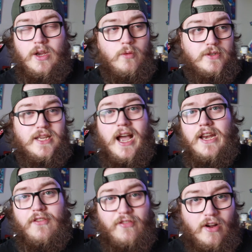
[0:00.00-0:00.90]
was
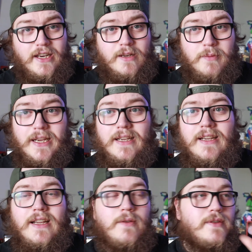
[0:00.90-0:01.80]
kind of funny to me.
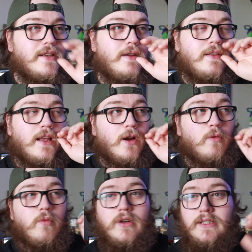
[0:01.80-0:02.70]
It was in like a
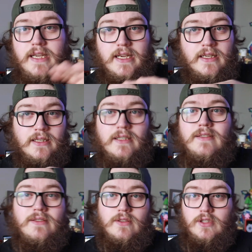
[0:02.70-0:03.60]
really
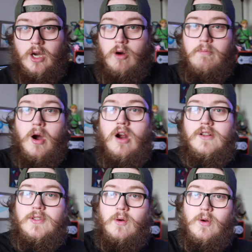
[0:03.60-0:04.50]
low bar
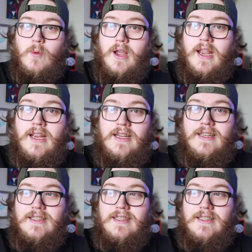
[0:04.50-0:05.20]
sort of way.